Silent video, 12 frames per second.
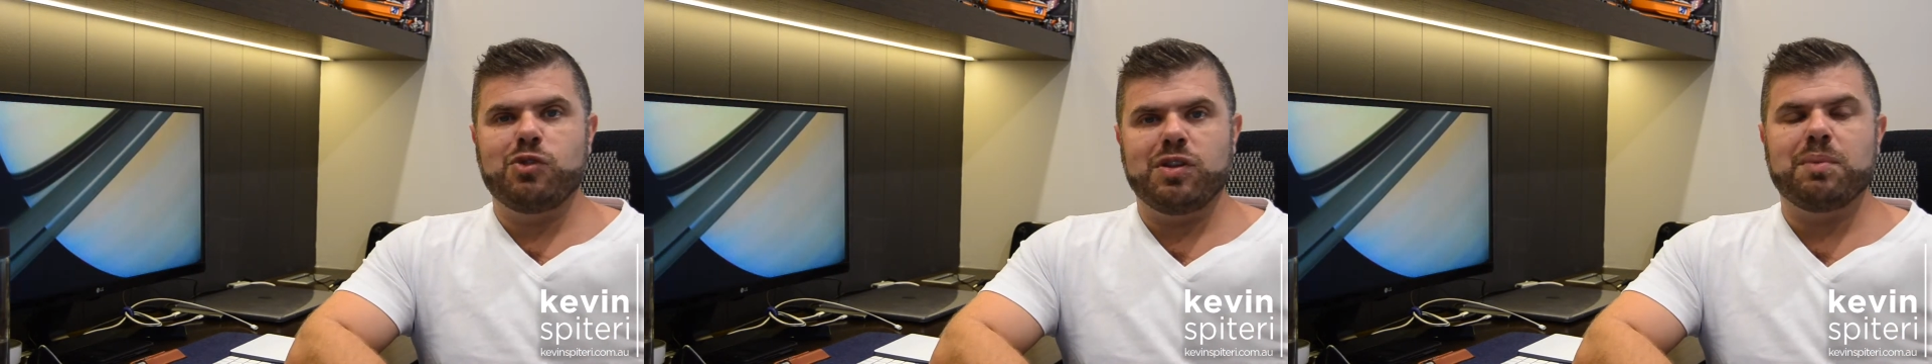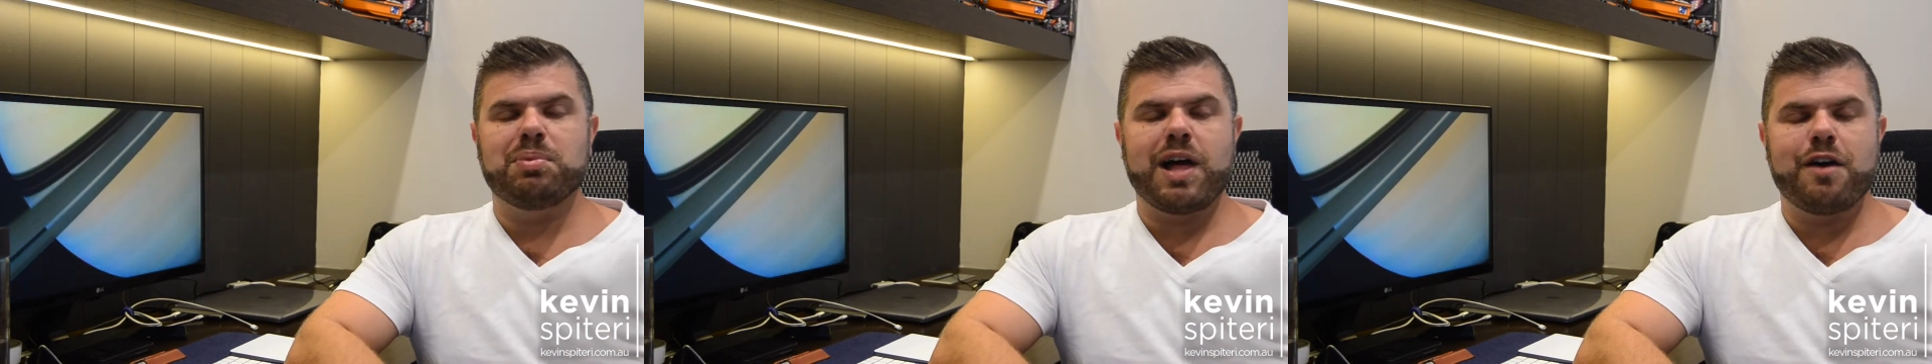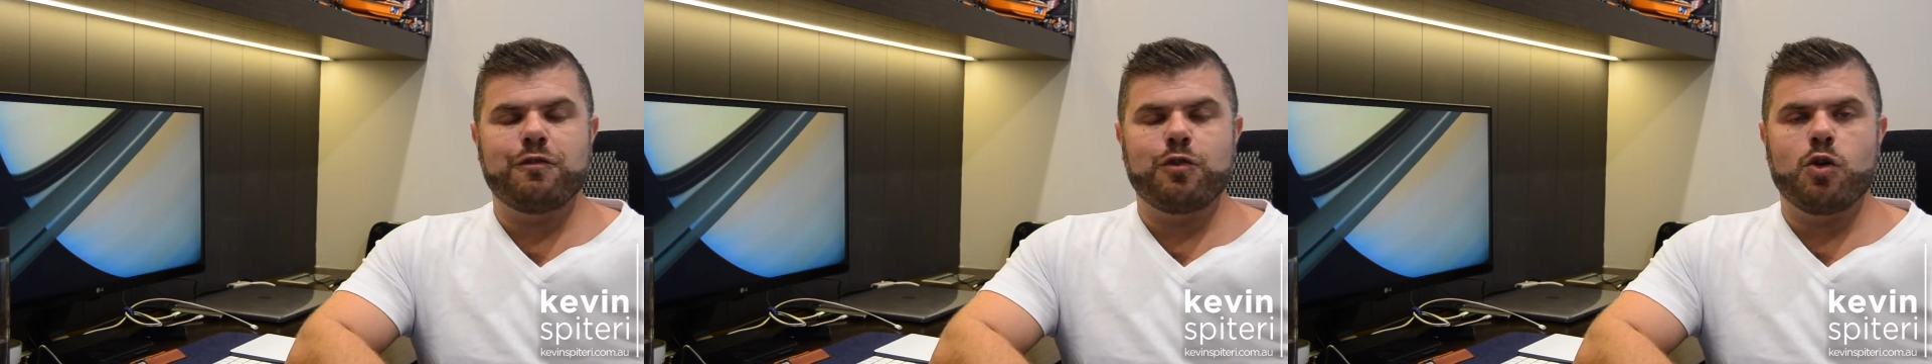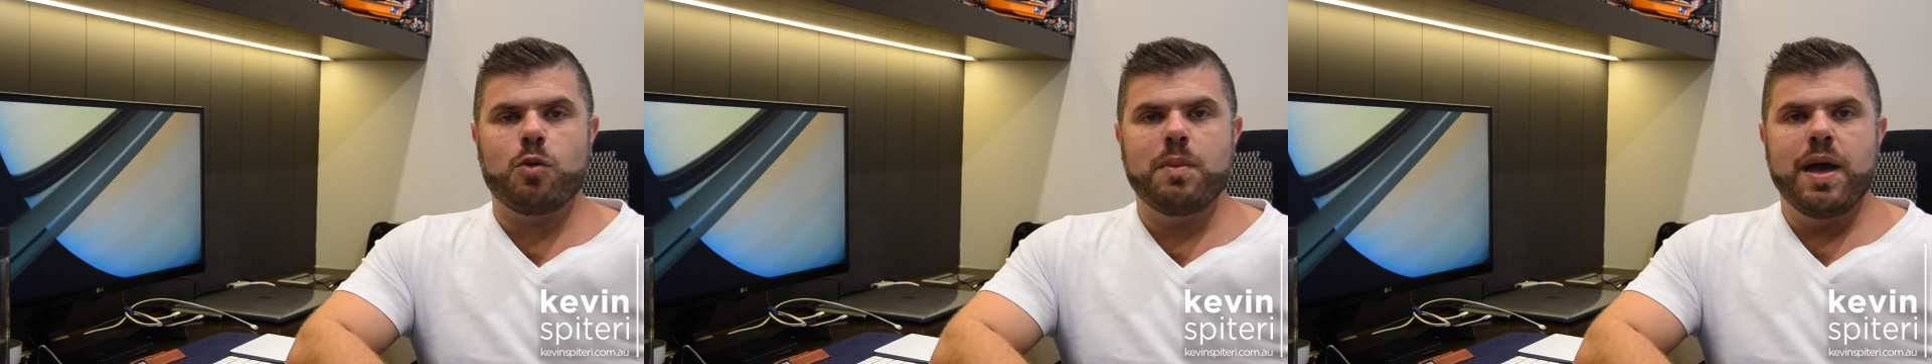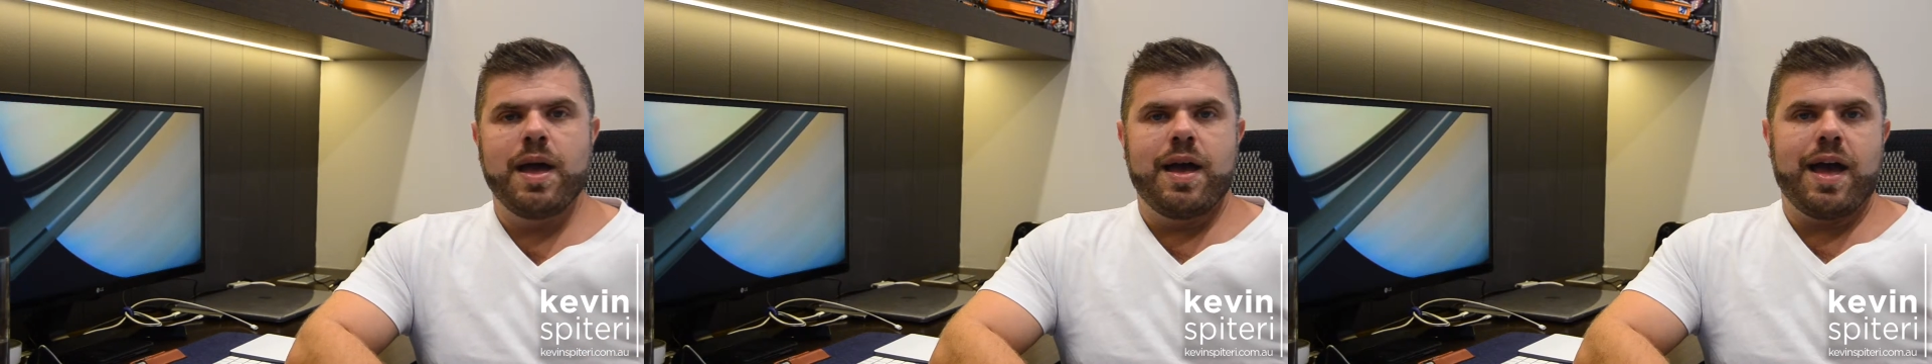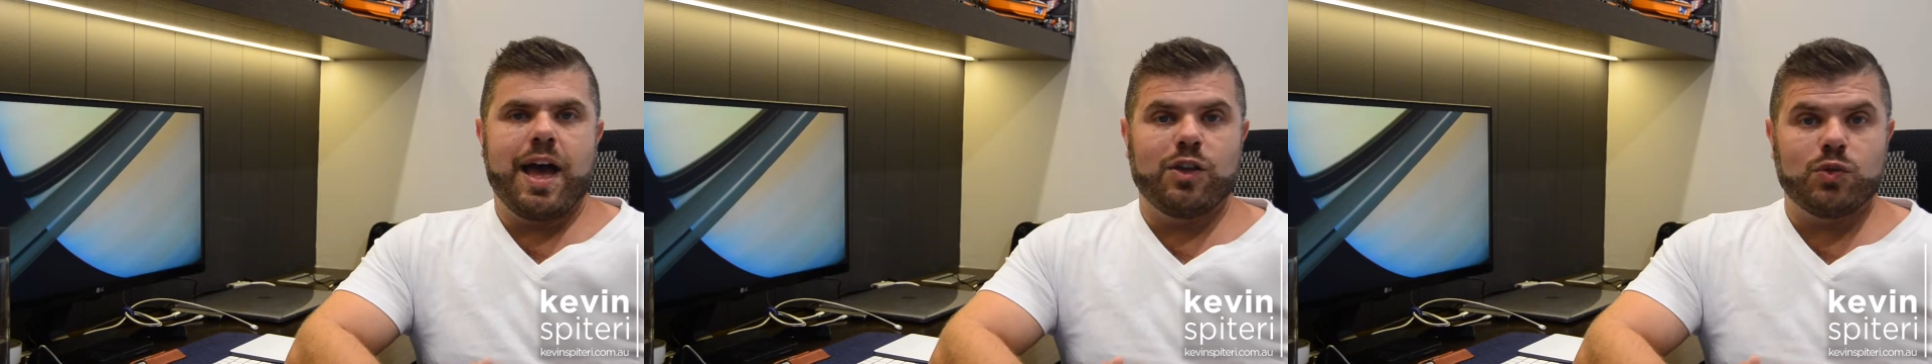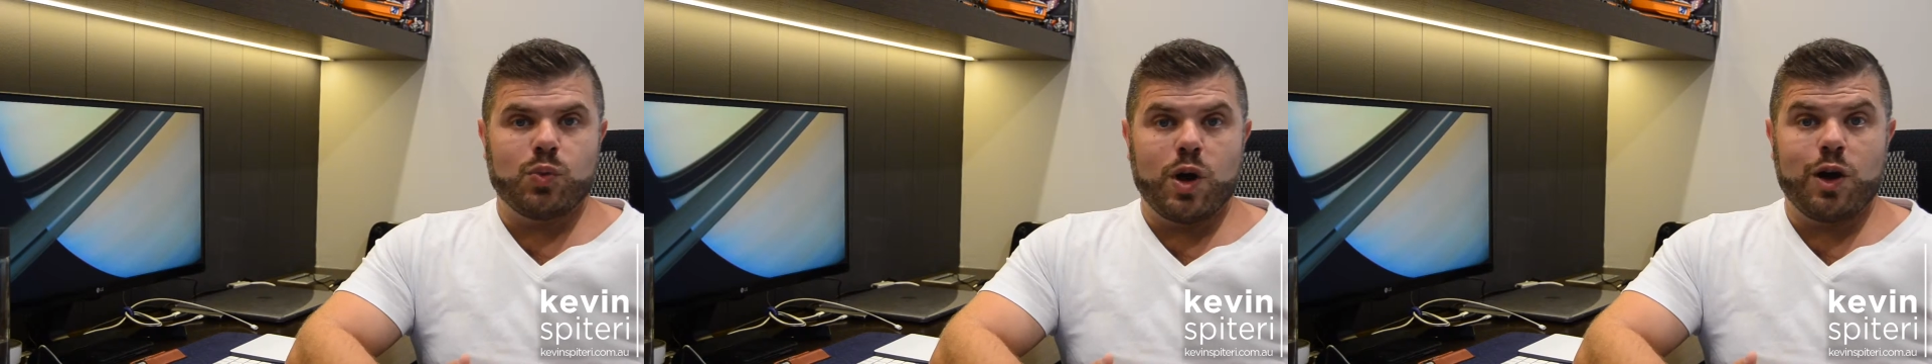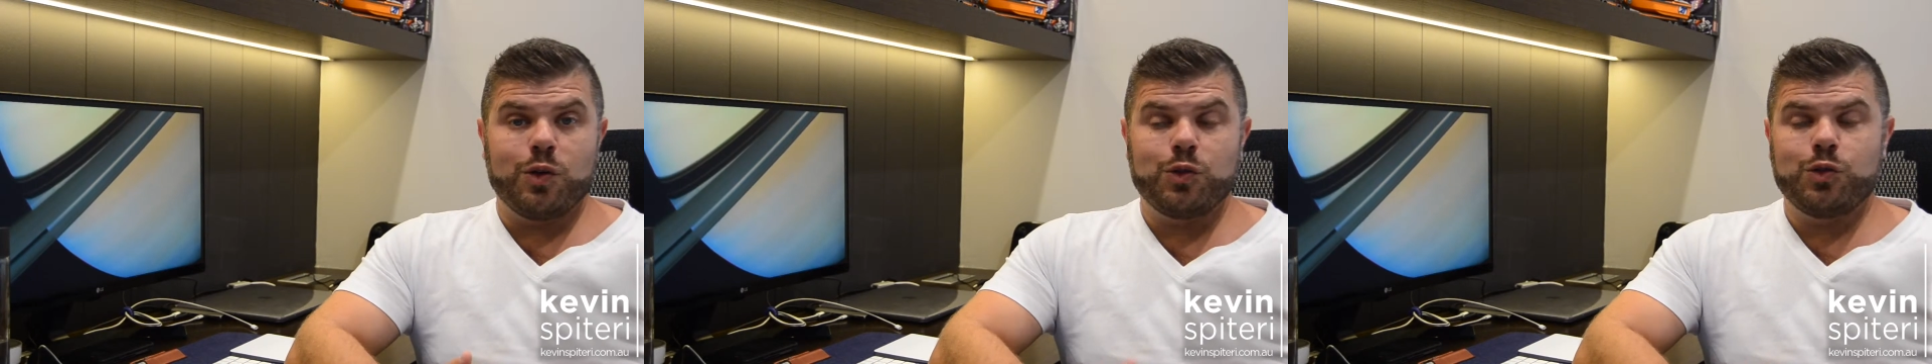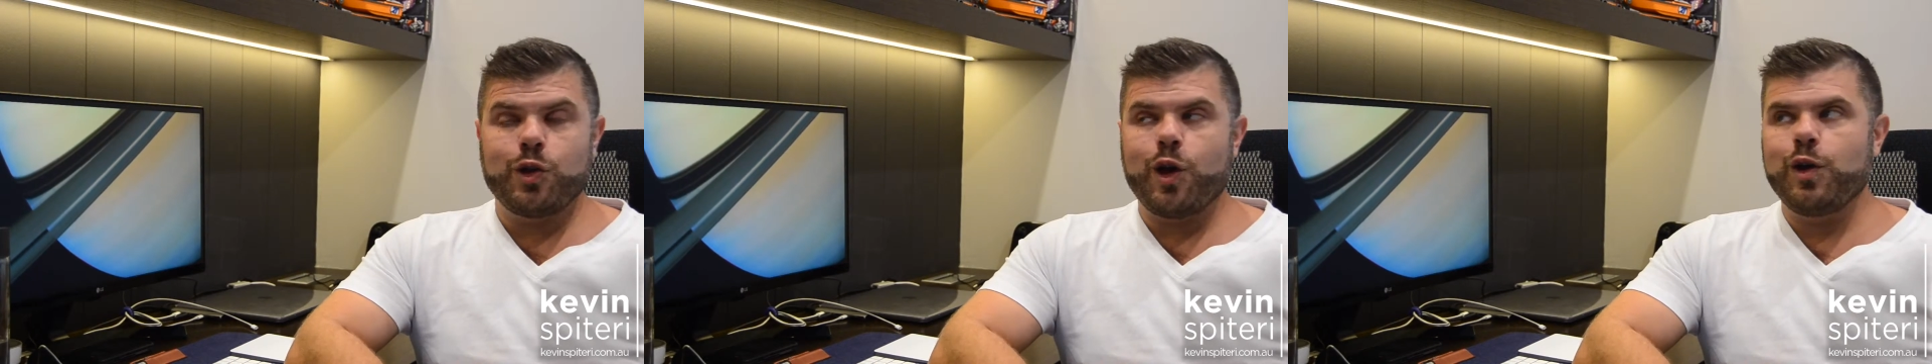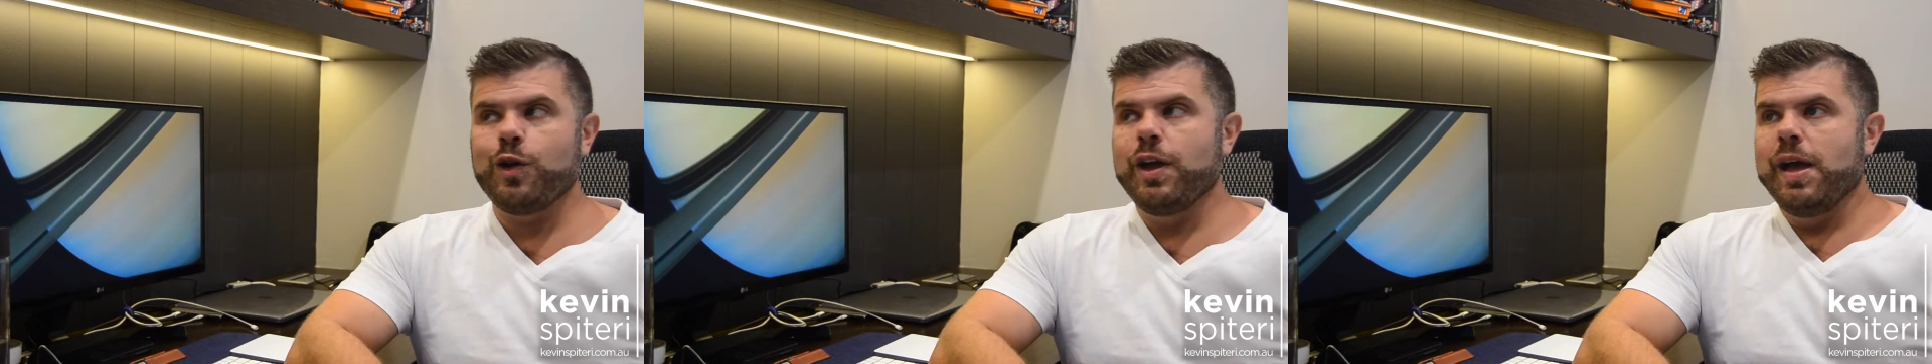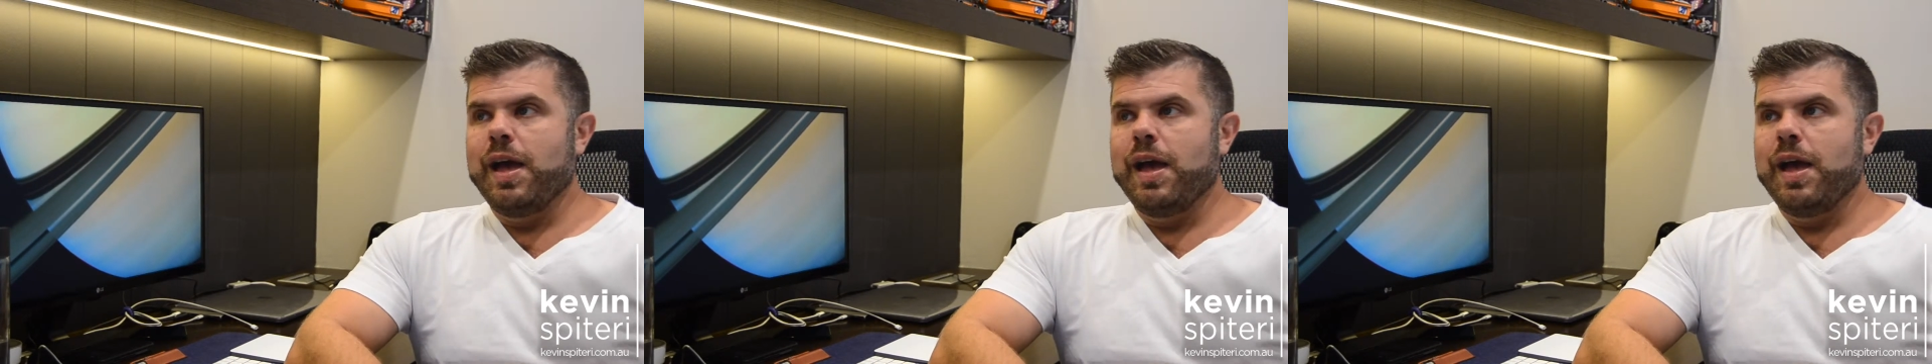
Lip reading: to the platform as well. So